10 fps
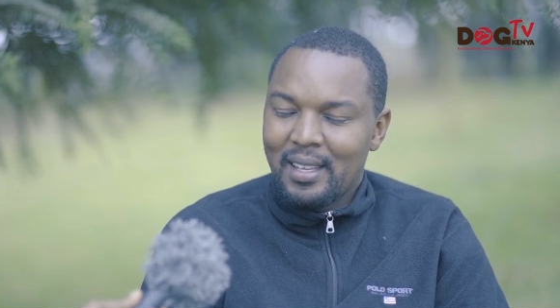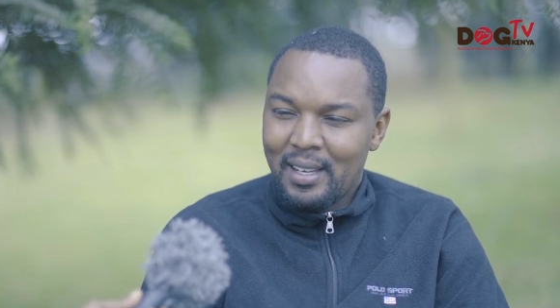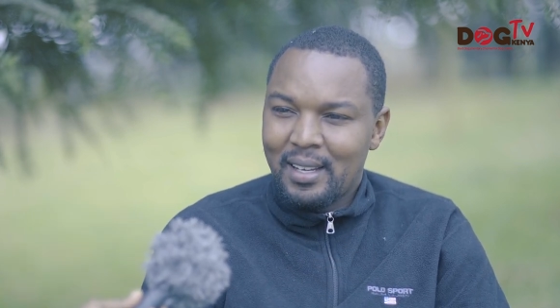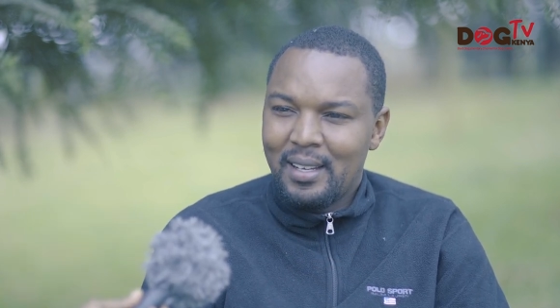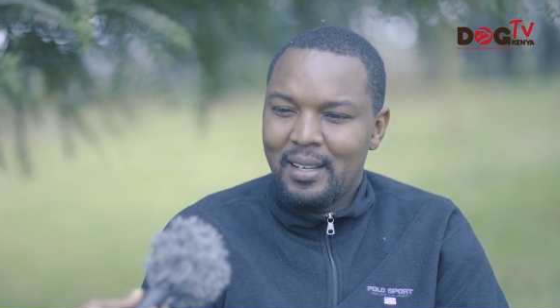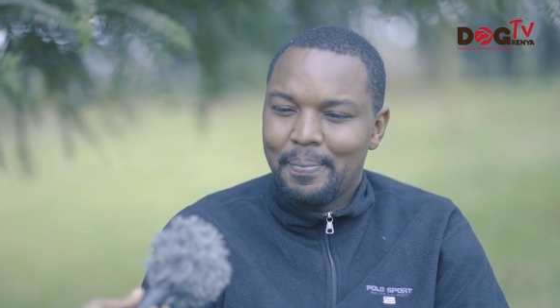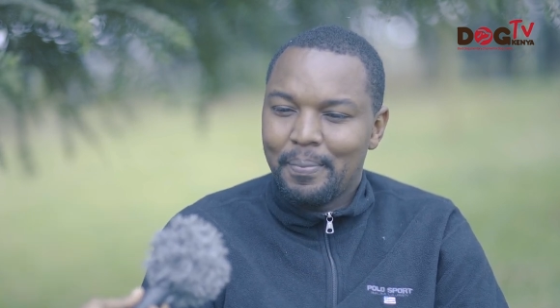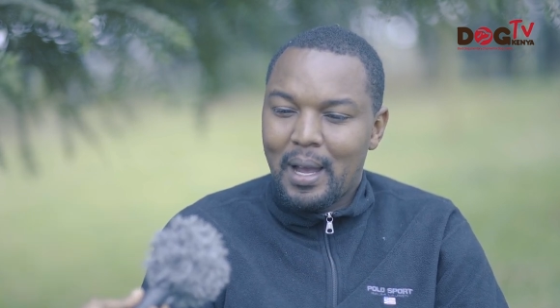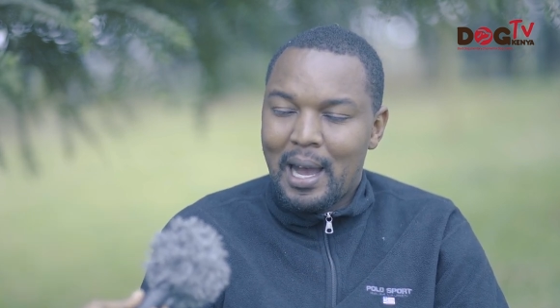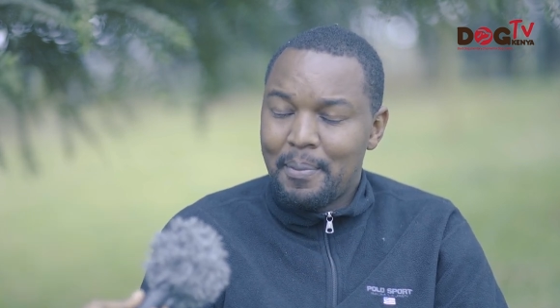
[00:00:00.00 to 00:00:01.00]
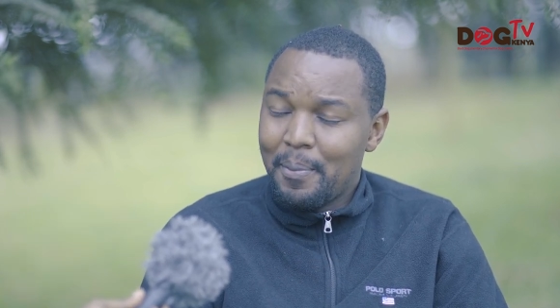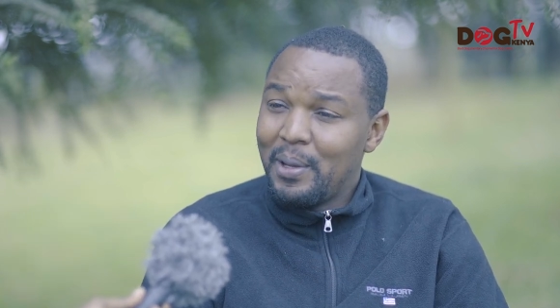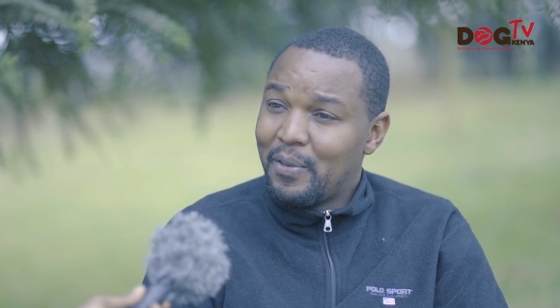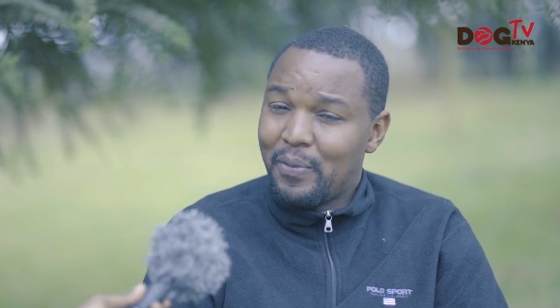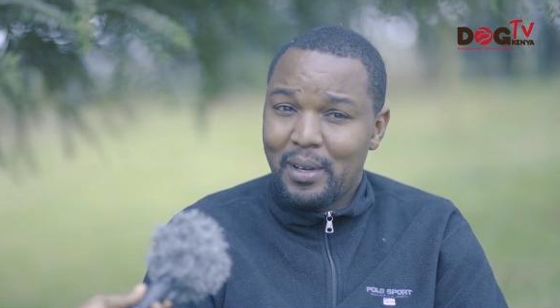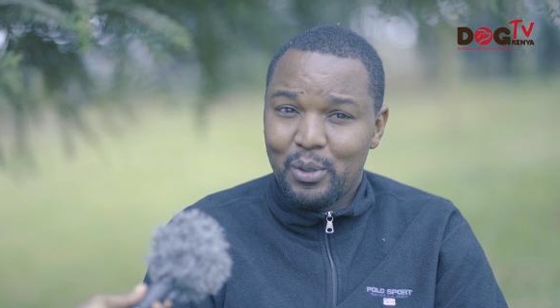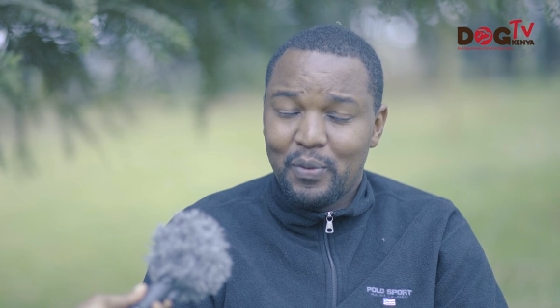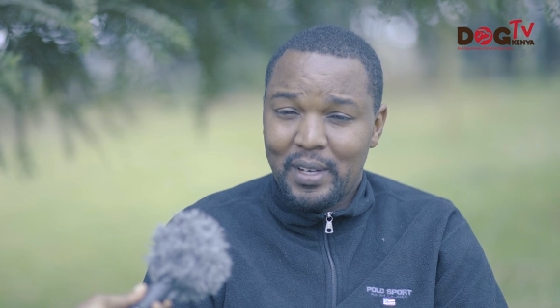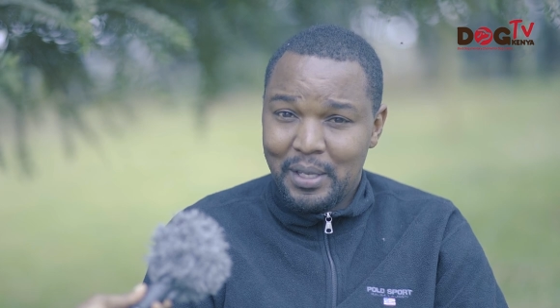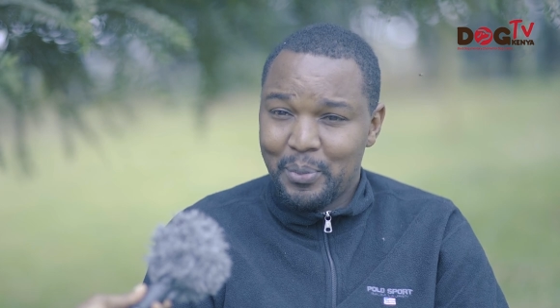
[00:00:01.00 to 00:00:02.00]
Yeah. I'm a big fan
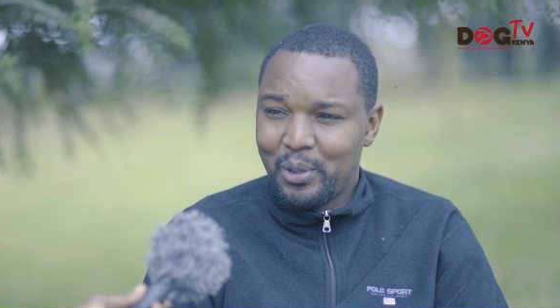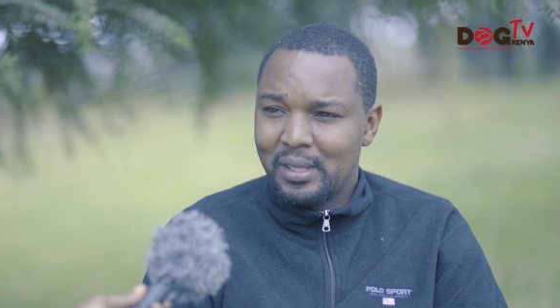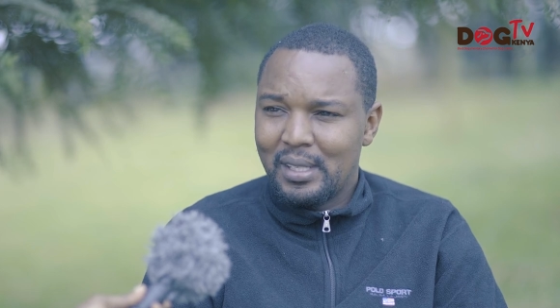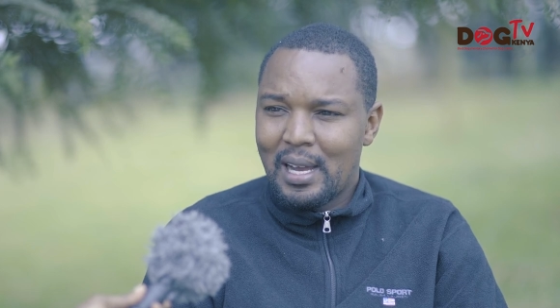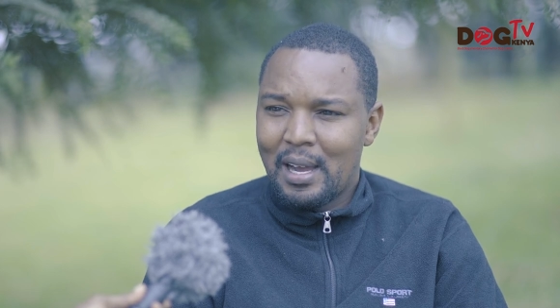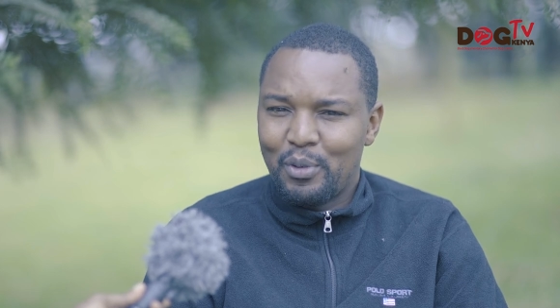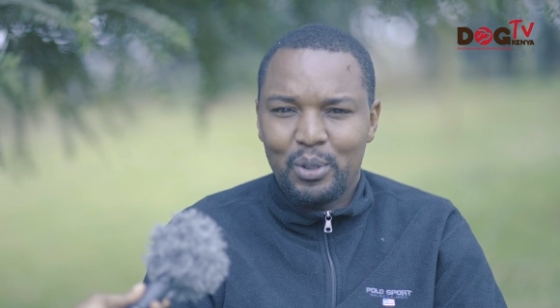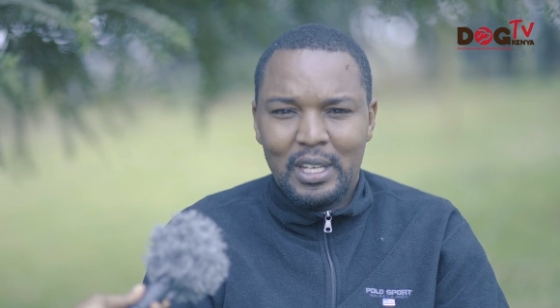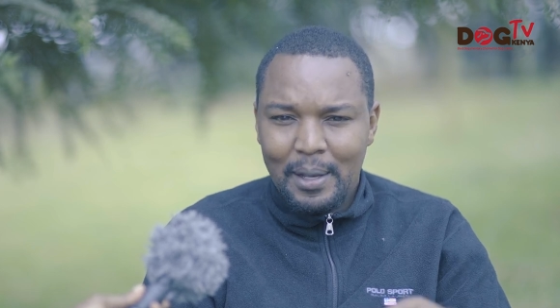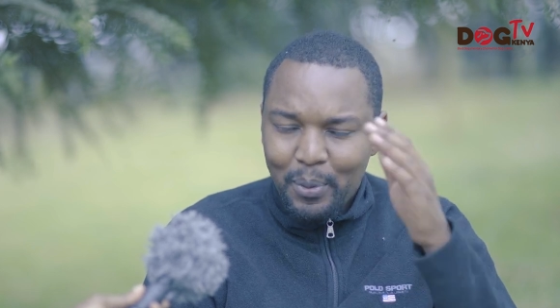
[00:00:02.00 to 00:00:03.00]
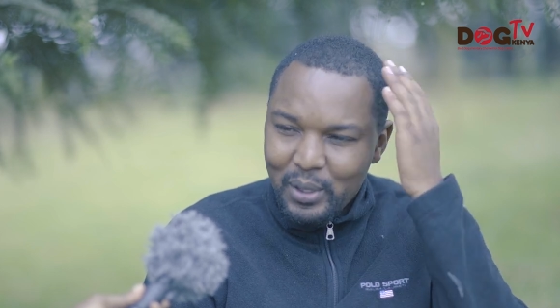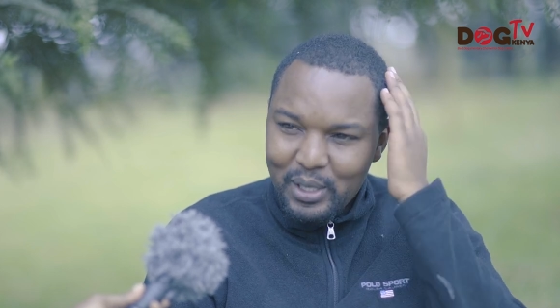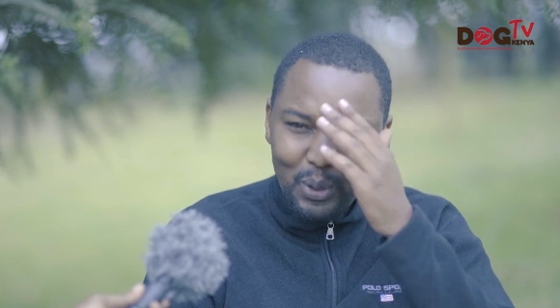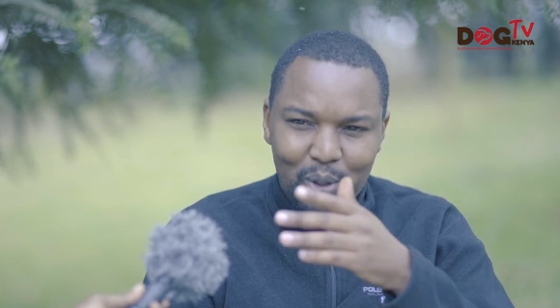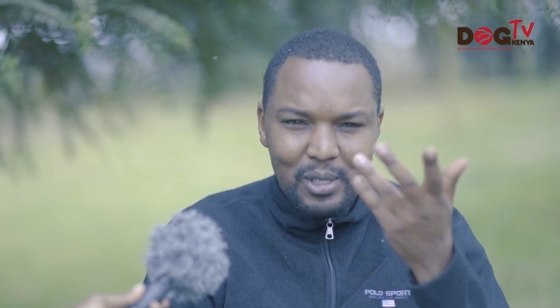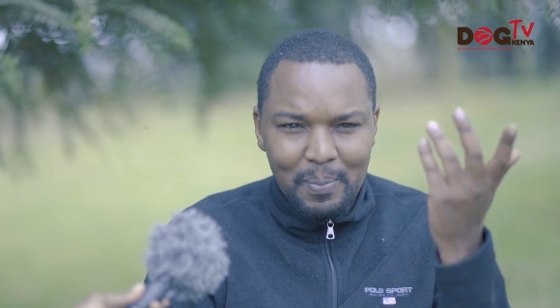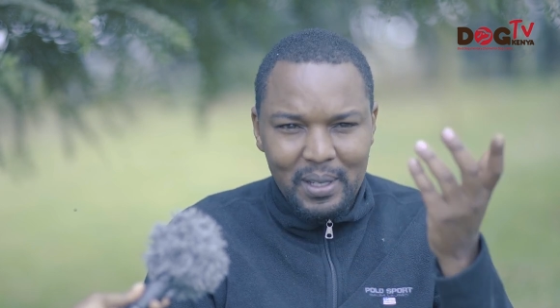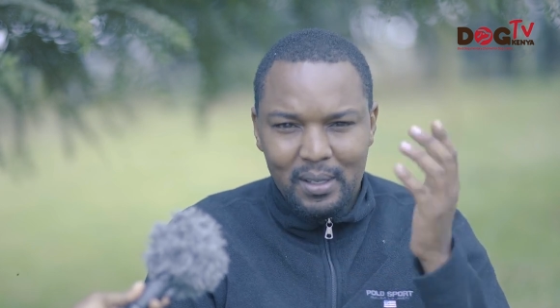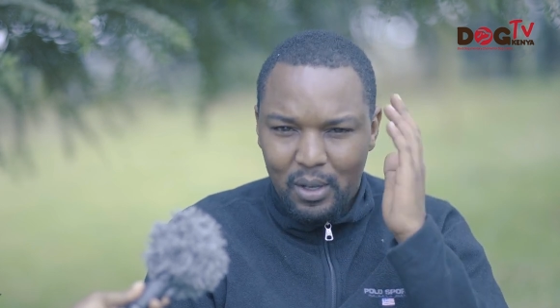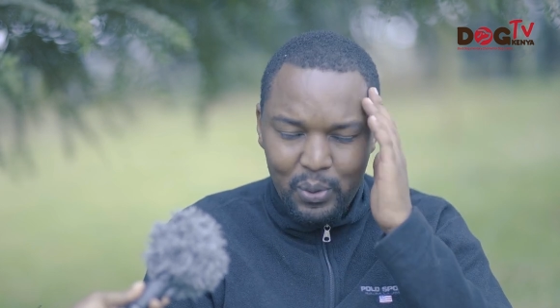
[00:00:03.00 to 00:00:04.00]
of animals. I've not kept only dogs
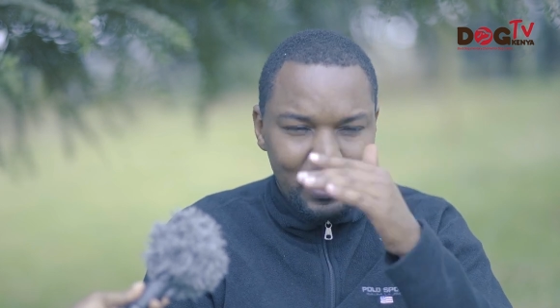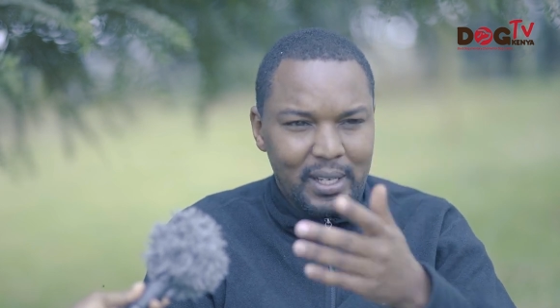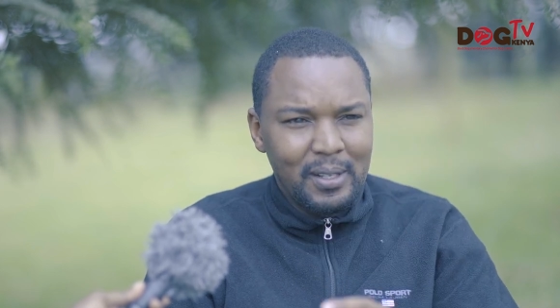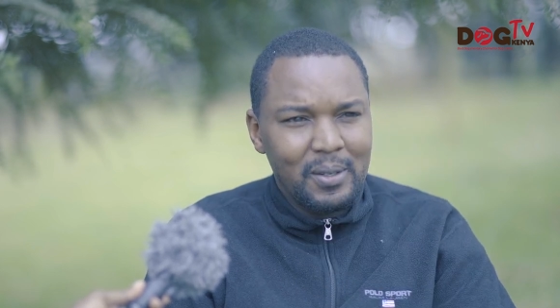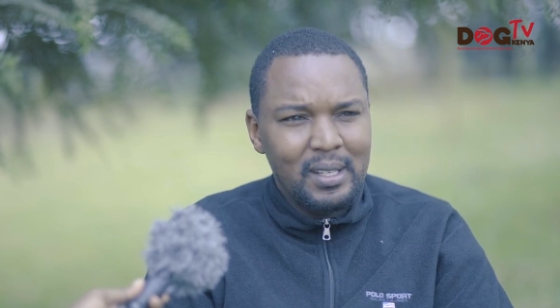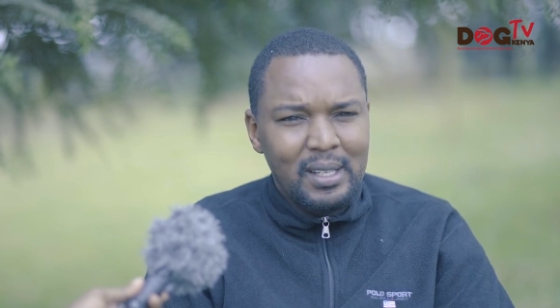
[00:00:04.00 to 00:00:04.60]
only.